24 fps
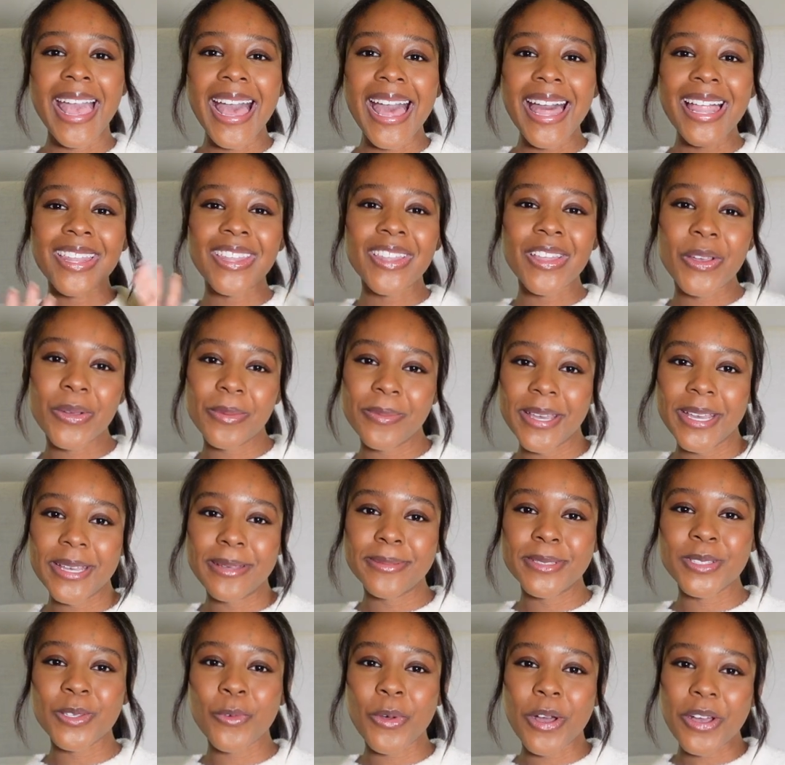Hello
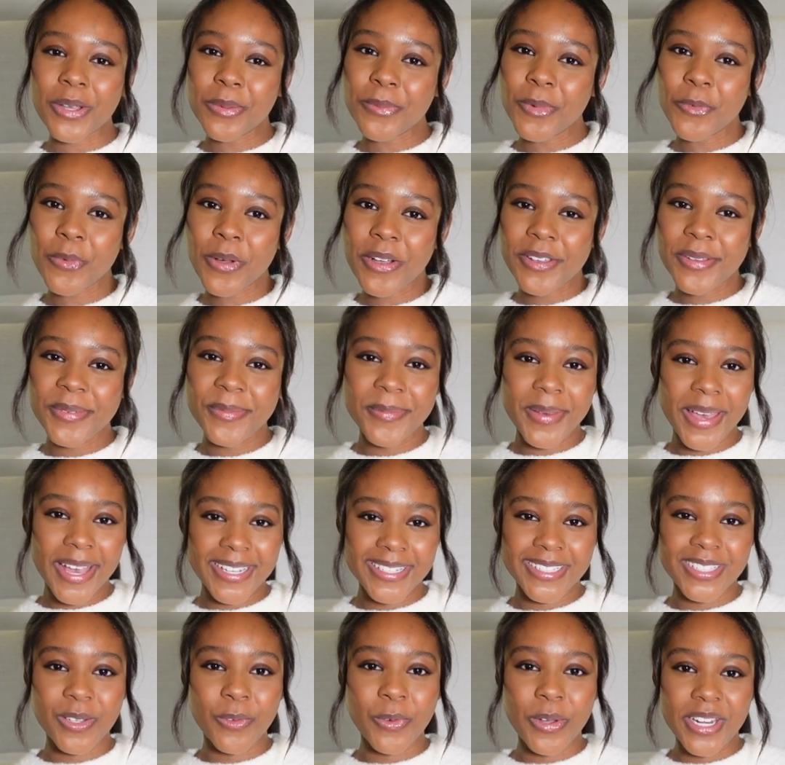babes, welcome or welcome
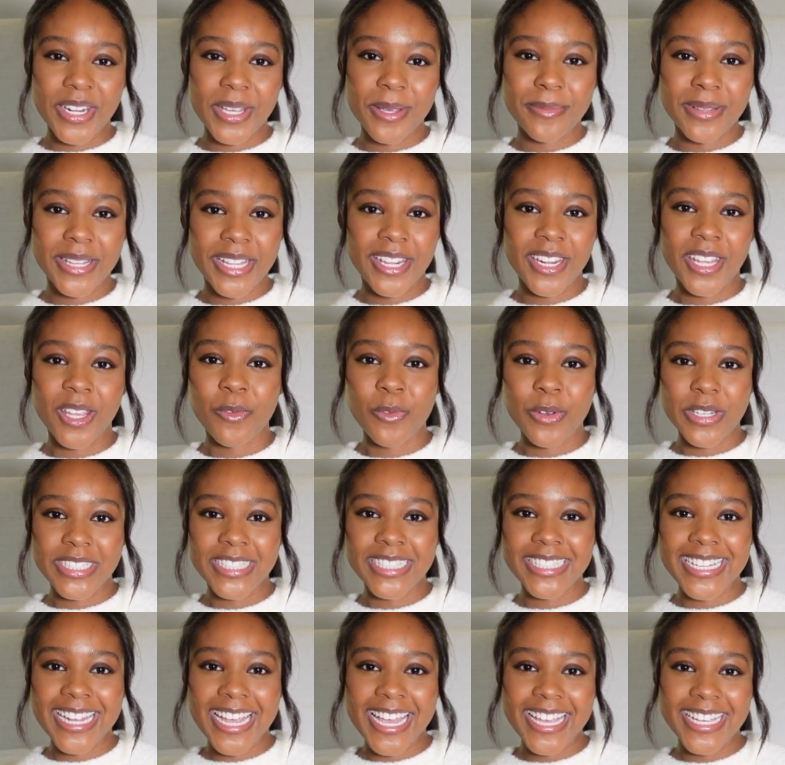back to Wedding Planning
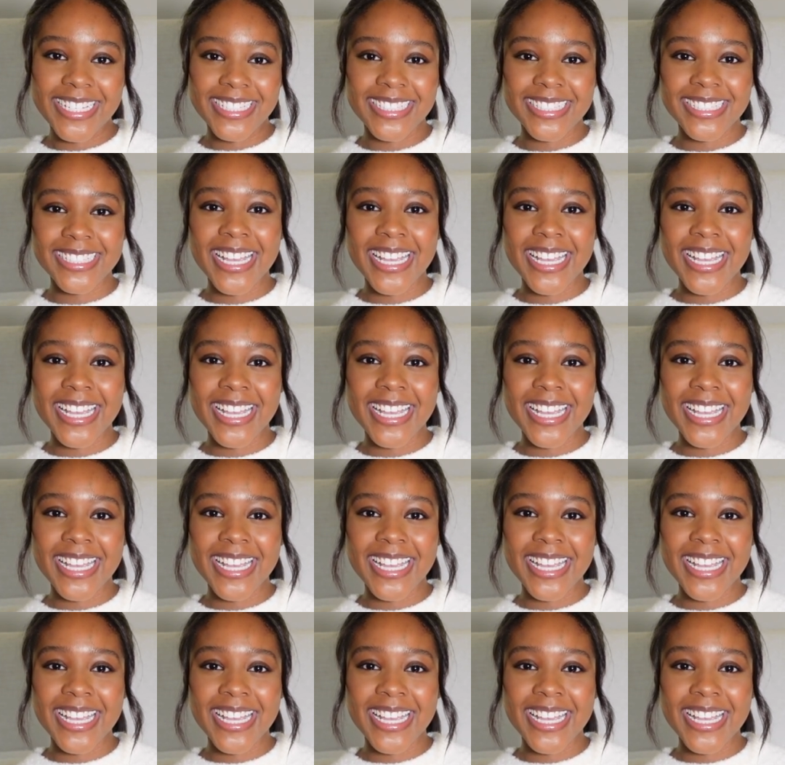Wednesdays.